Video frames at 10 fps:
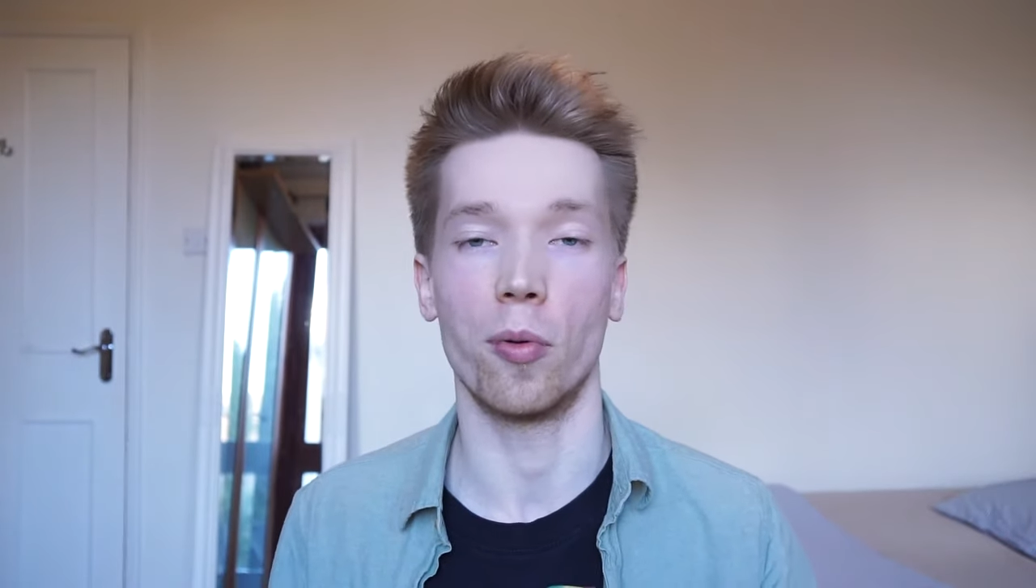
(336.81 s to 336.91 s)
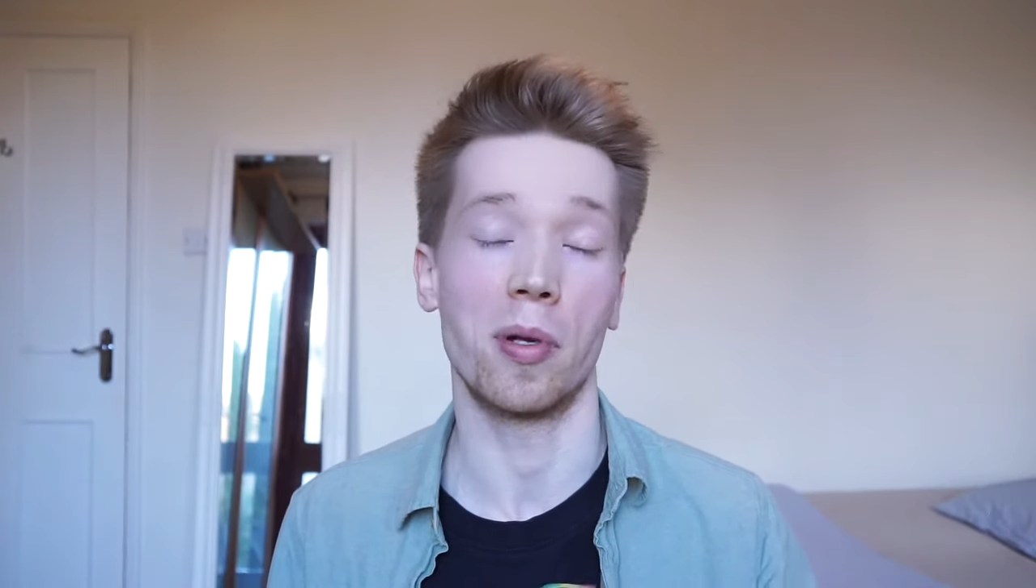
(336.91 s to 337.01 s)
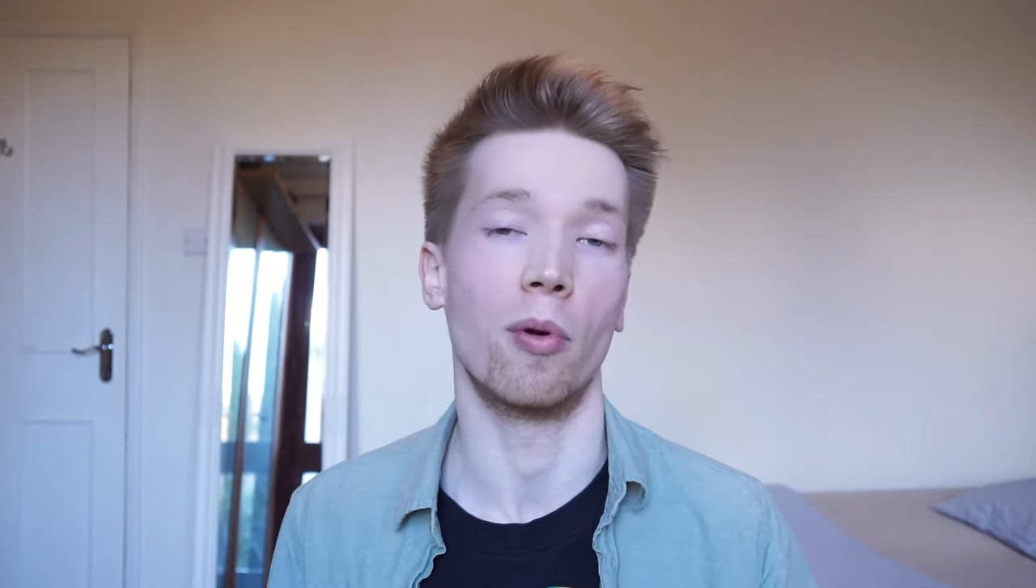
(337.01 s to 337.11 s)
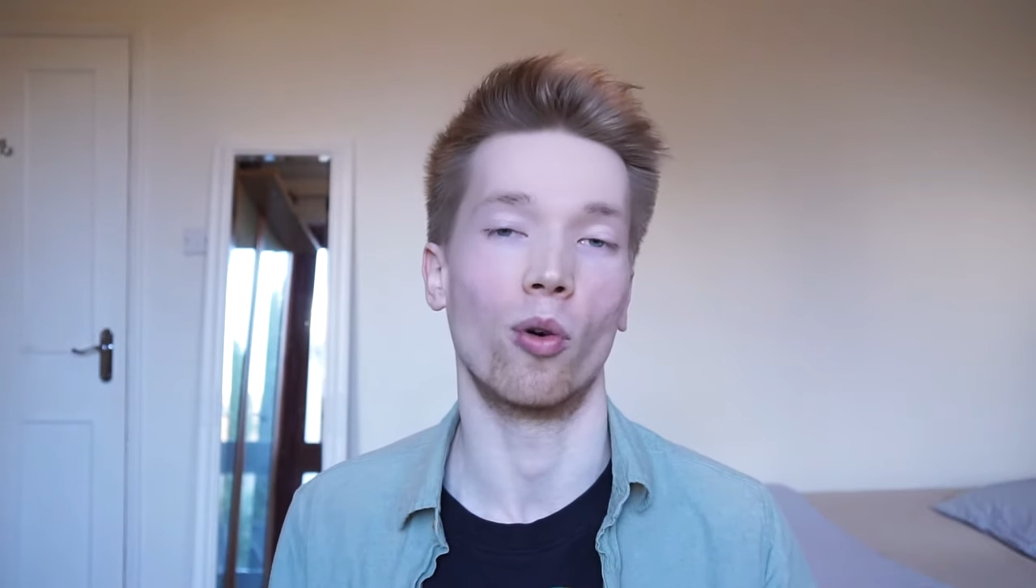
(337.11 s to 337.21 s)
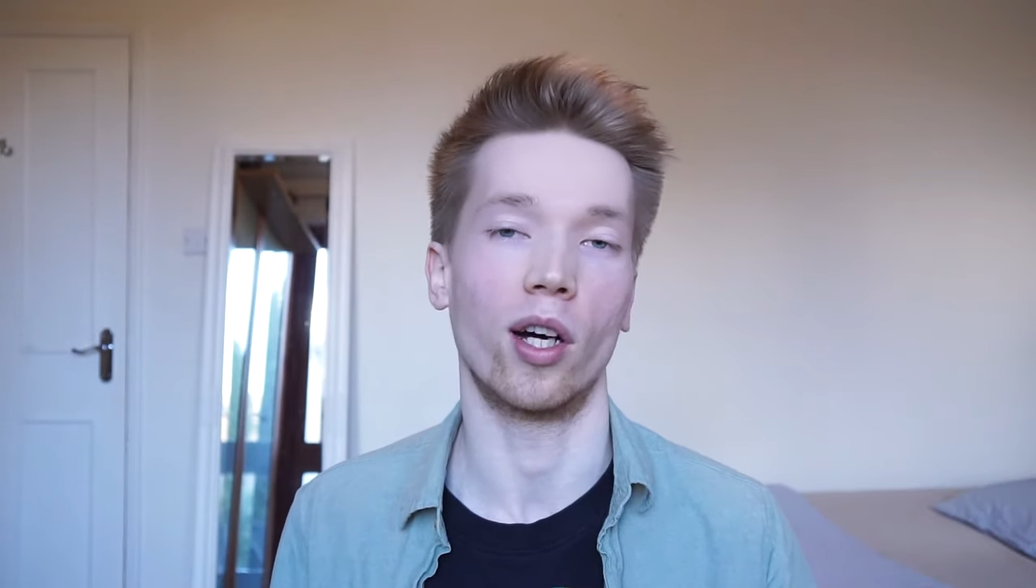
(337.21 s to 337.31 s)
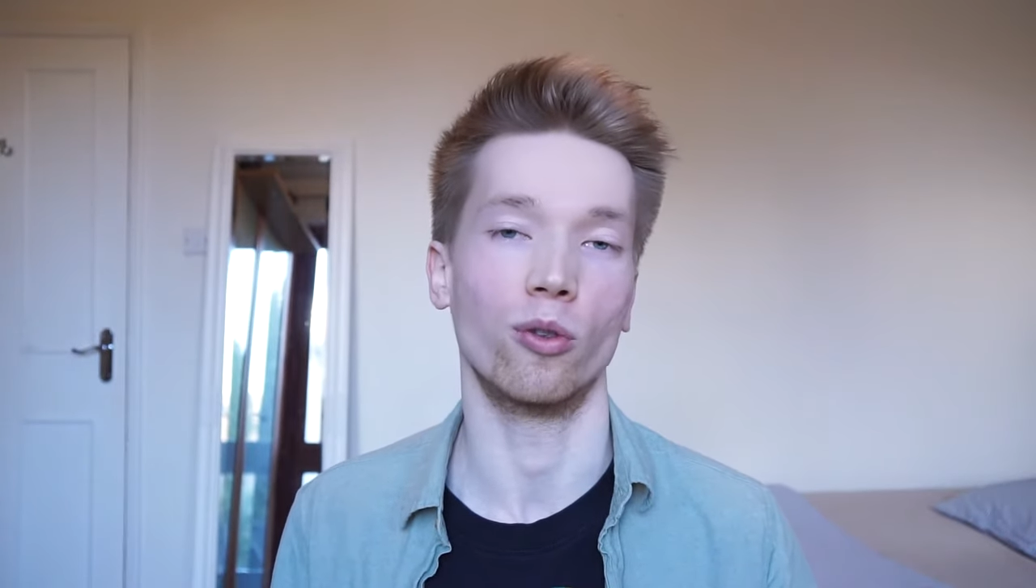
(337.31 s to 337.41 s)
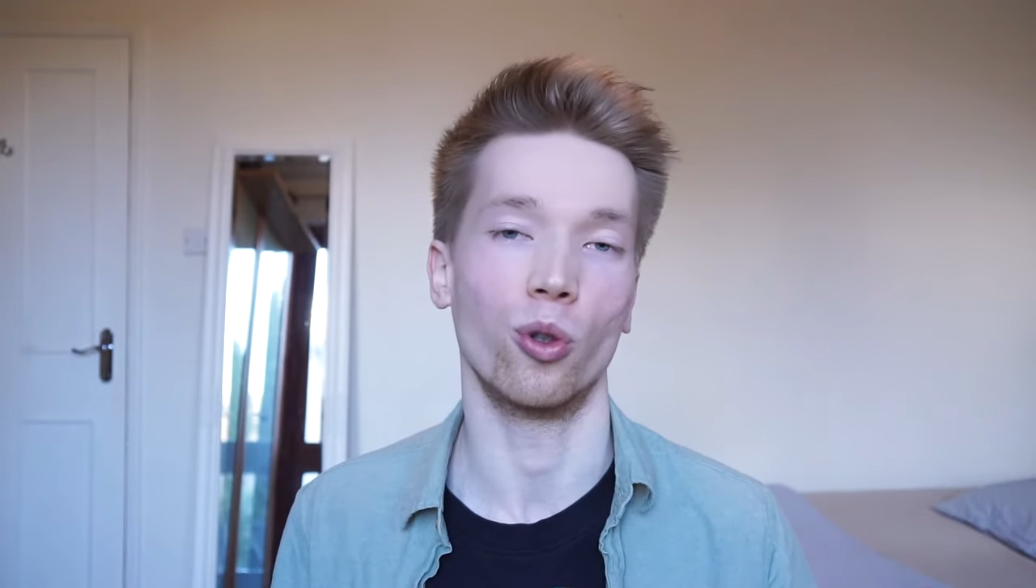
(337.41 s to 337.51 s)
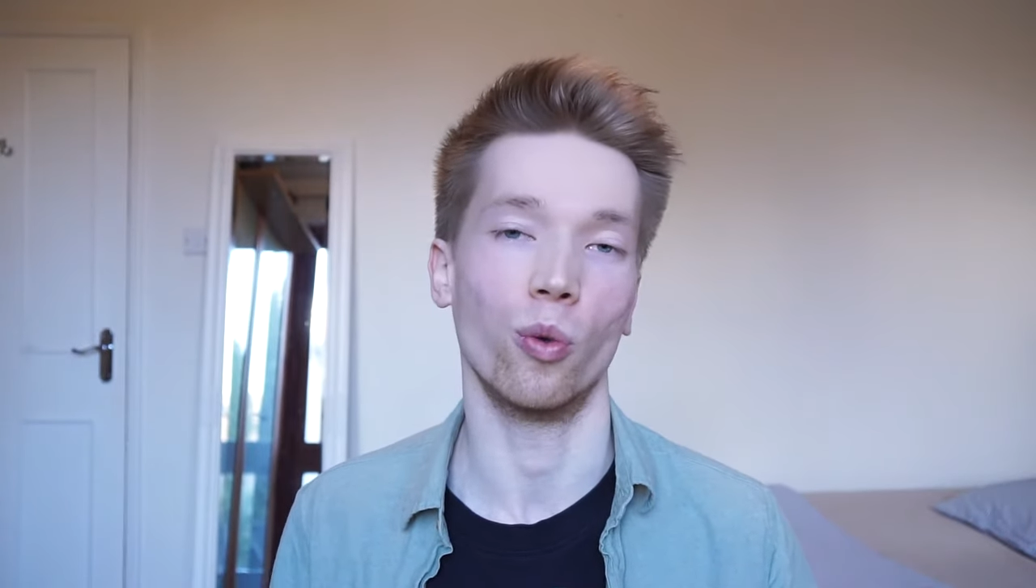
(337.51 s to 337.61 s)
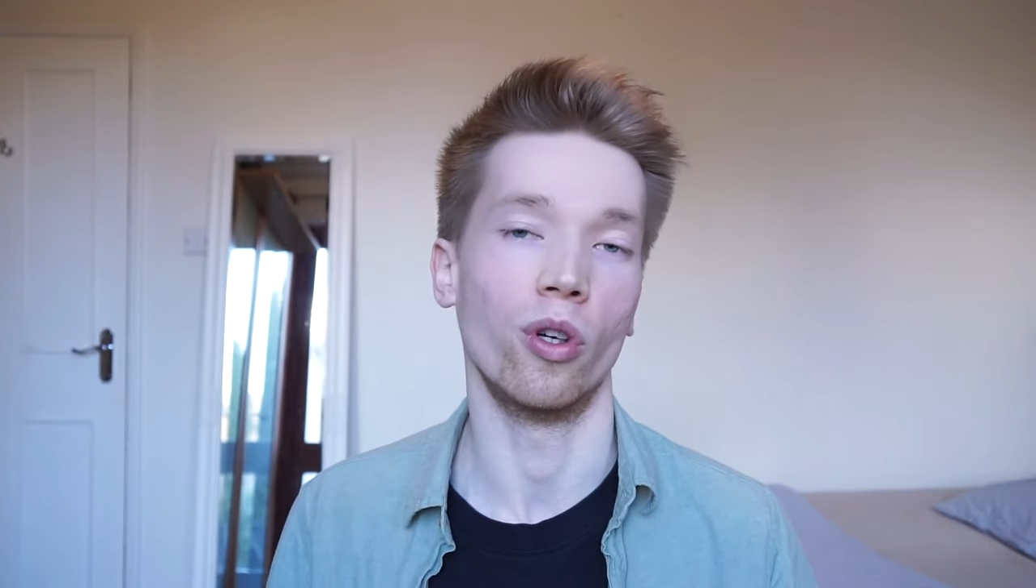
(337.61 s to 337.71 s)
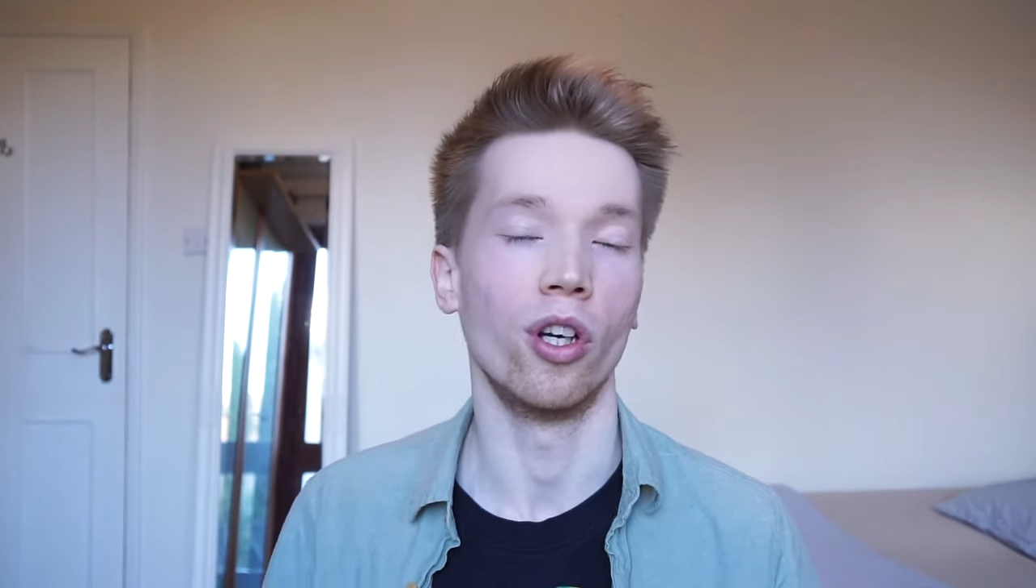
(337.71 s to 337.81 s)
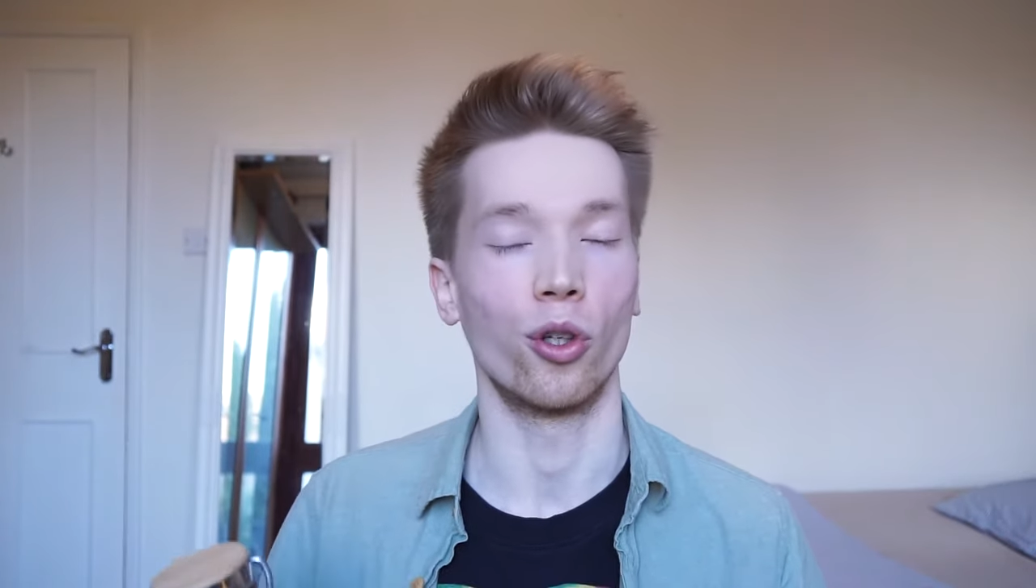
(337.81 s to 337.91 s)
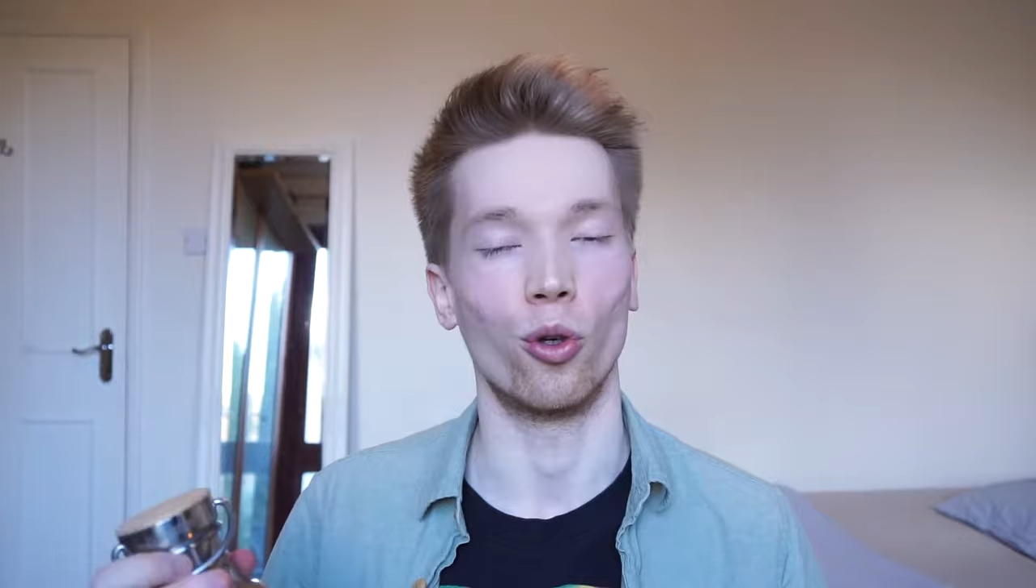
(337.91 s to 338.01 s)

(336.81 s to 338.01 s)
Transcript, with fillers: people around you,